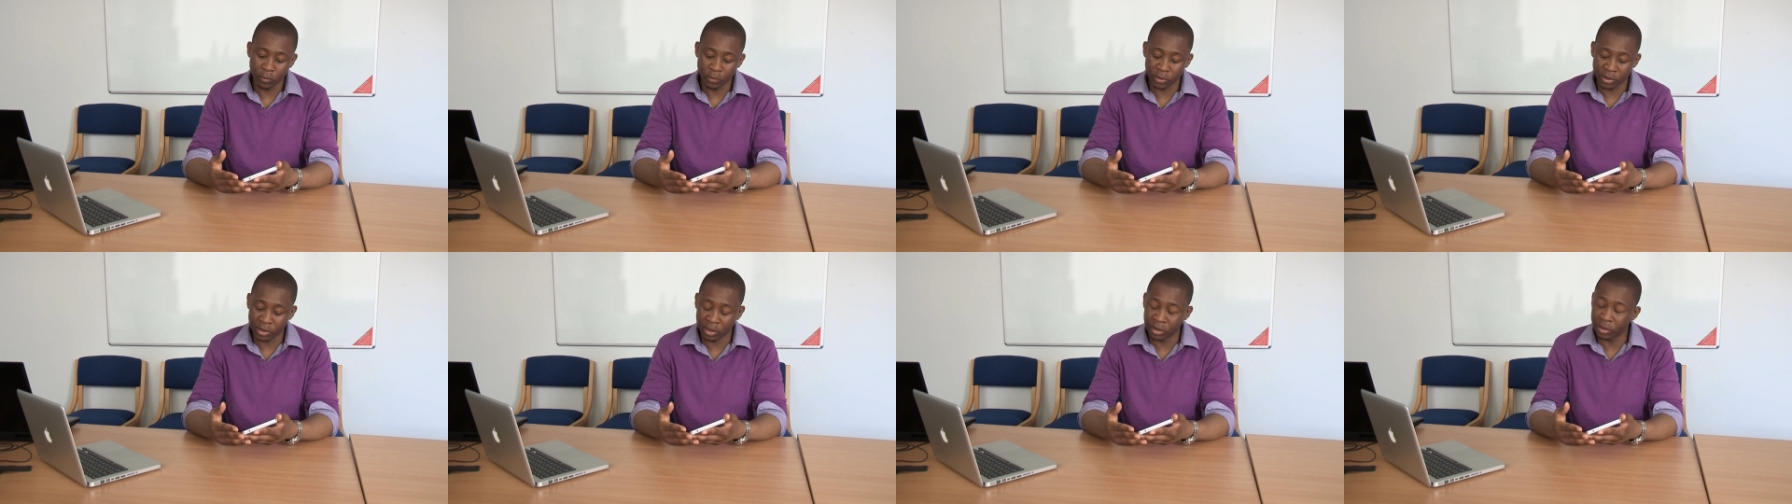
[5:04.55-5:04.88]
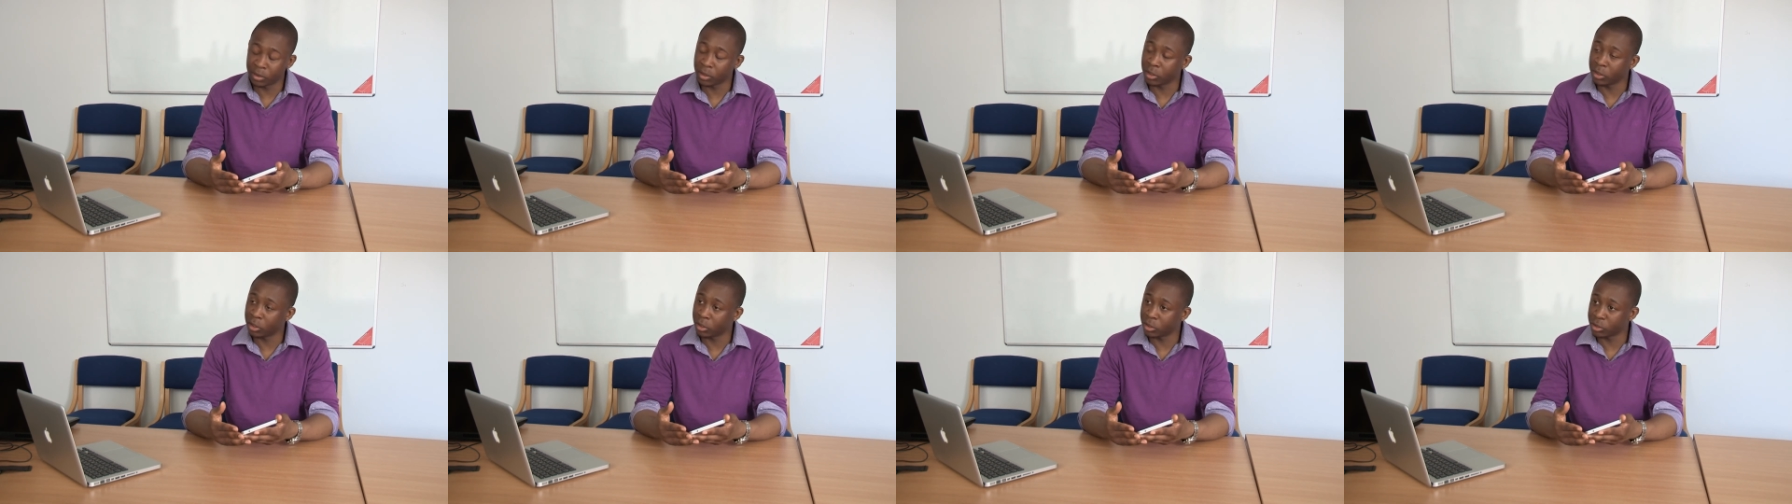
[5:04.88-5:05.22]

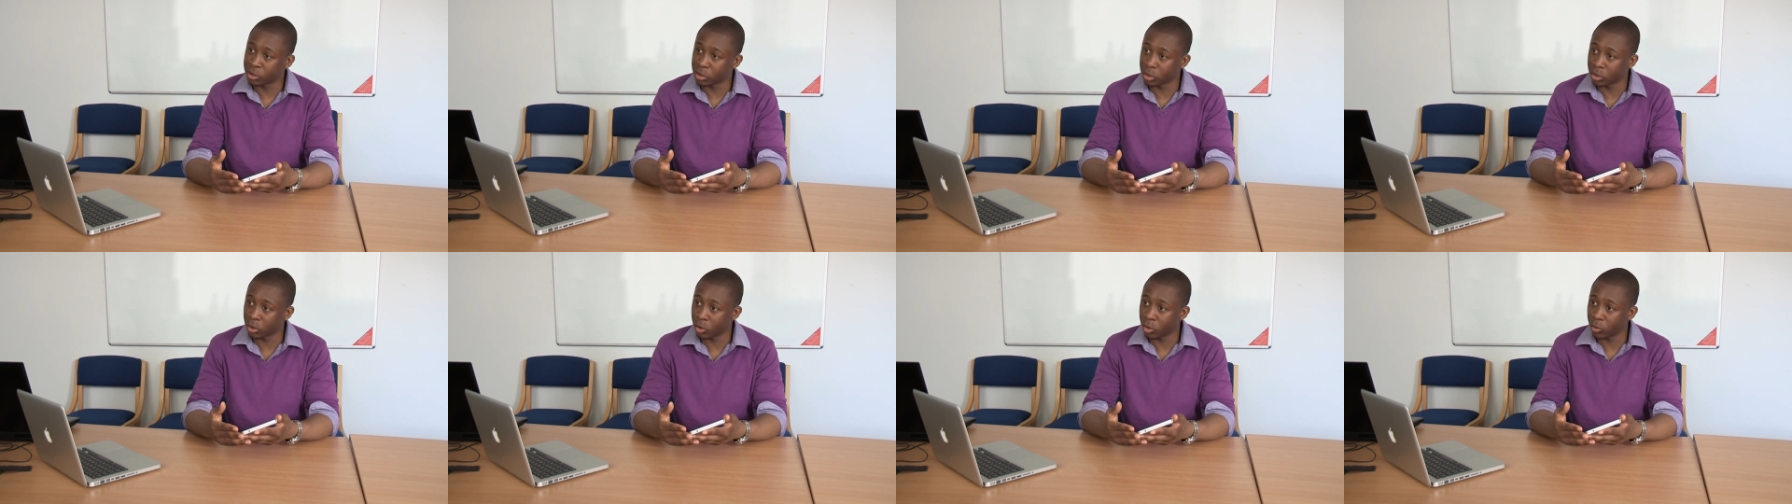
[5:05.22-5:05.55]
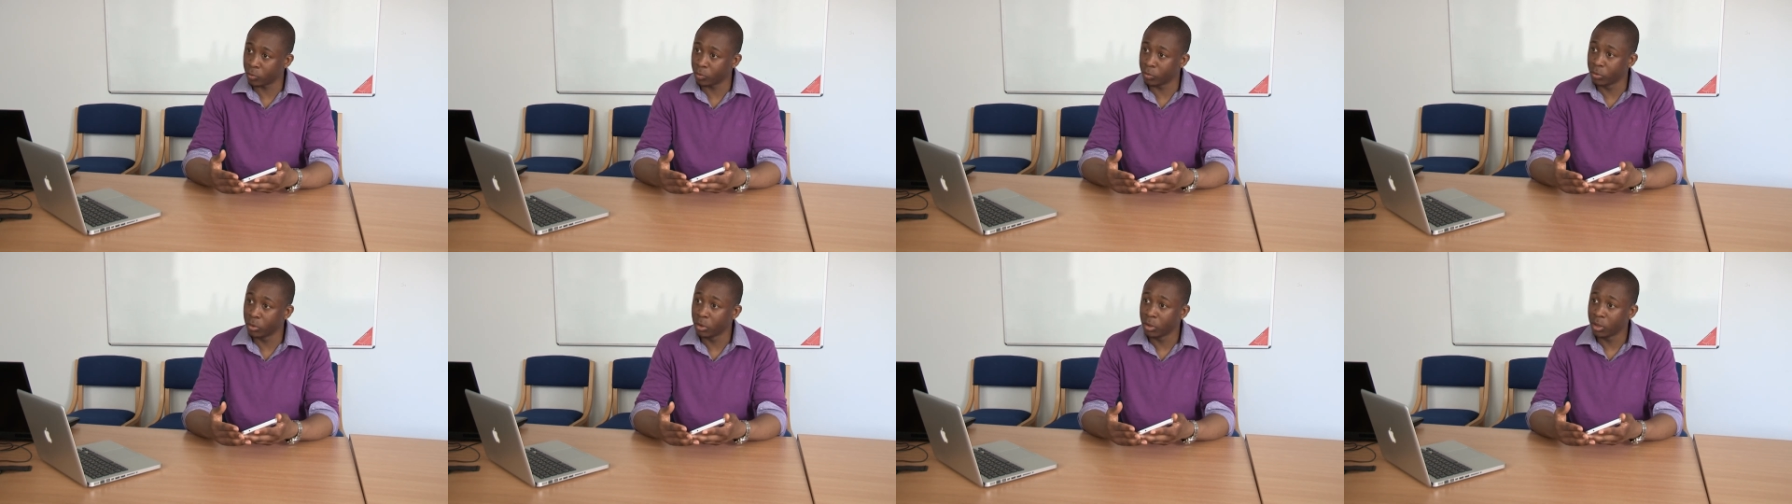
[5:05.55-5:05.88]
within the nursing
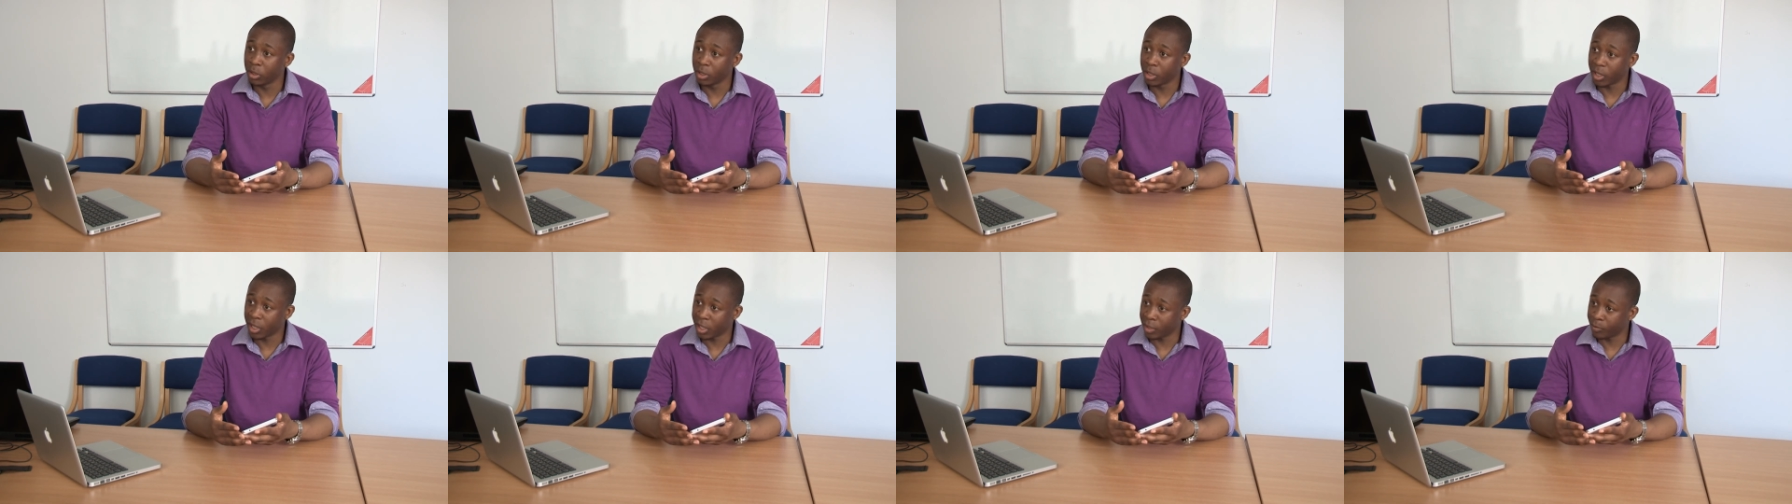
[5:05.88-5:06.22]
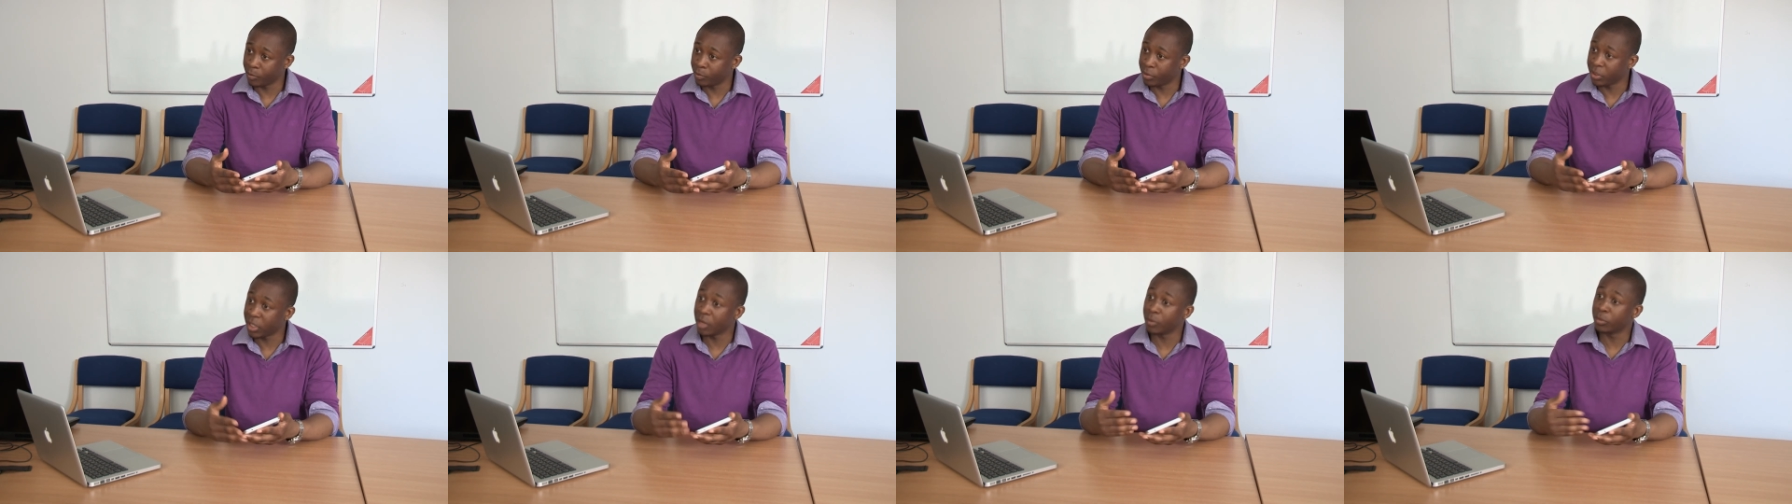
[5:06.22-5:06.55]
home
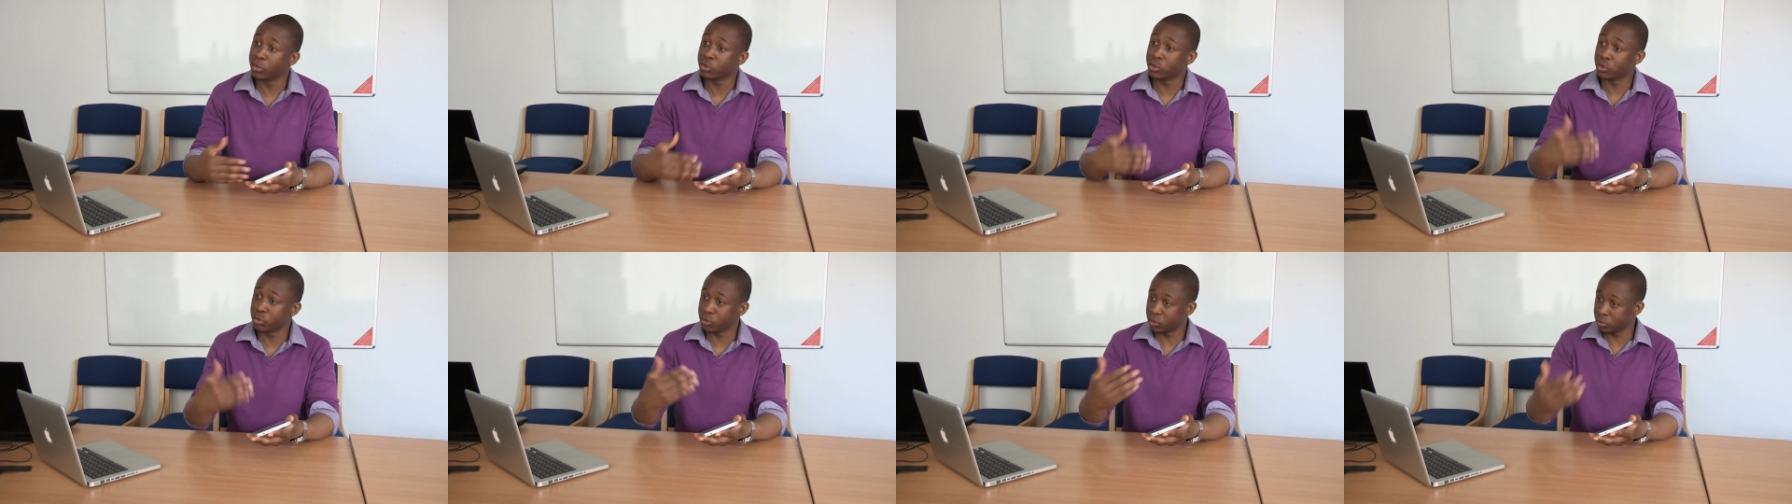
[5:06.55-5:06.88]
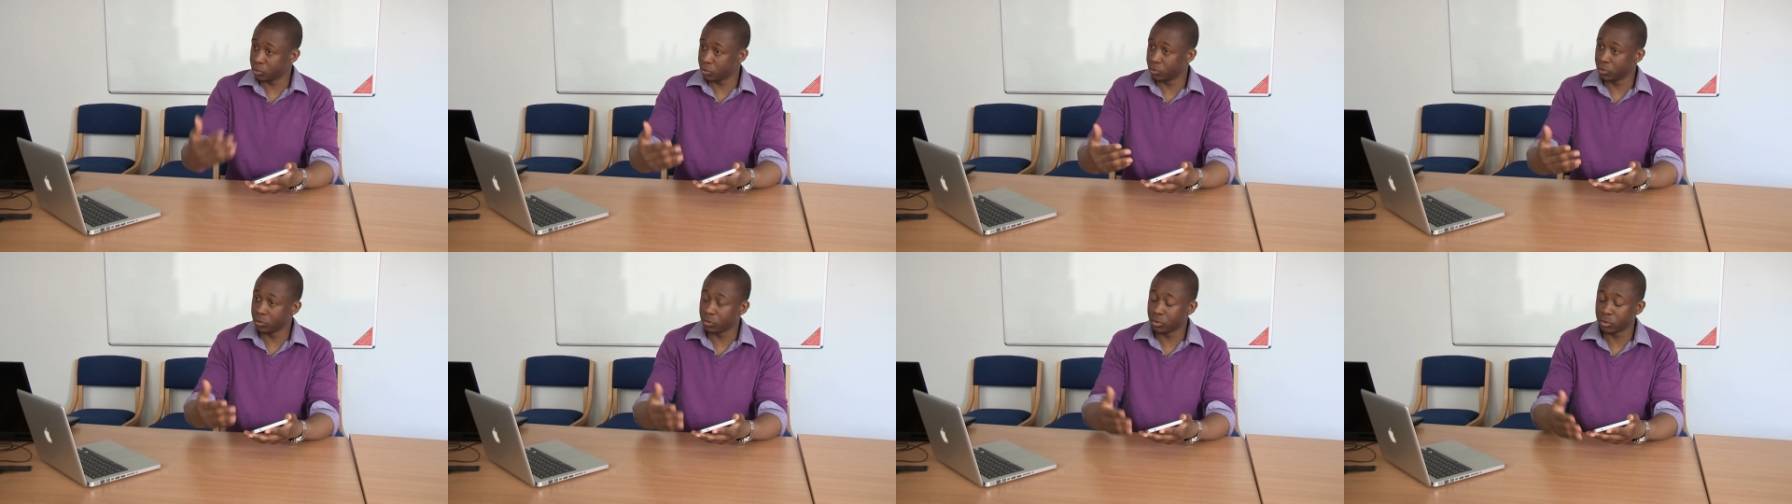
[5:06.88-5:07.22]
and be able
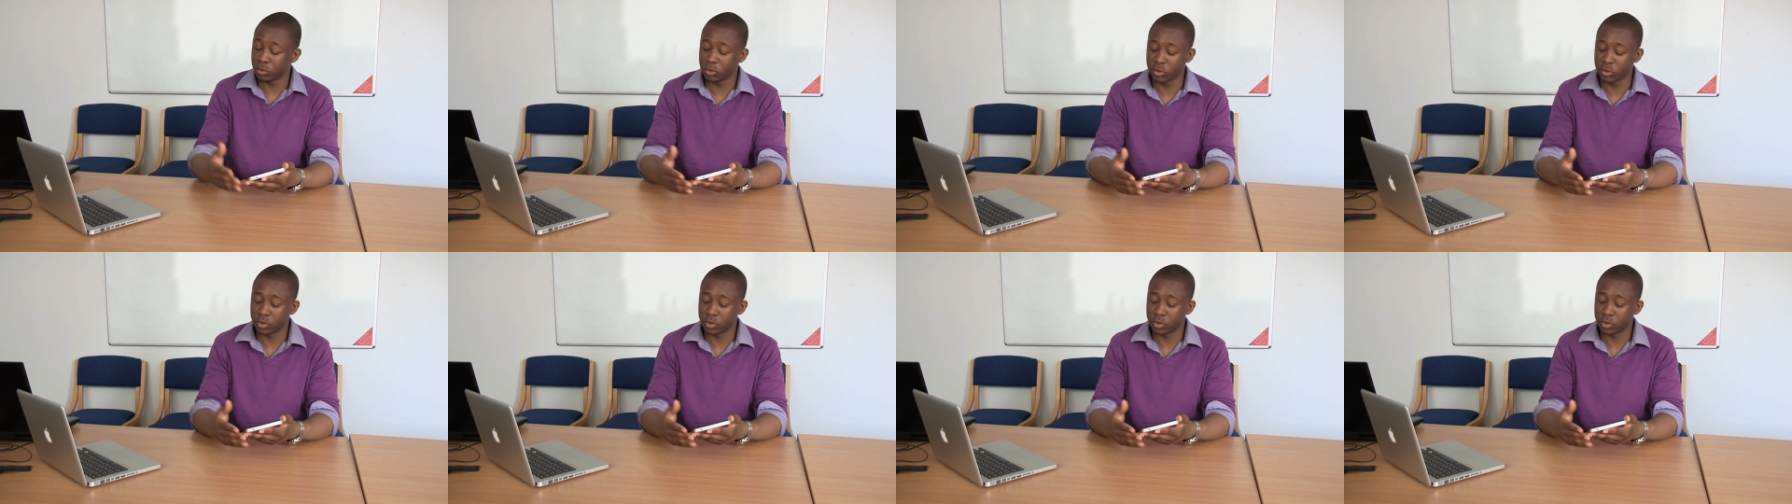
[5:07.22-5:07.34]
to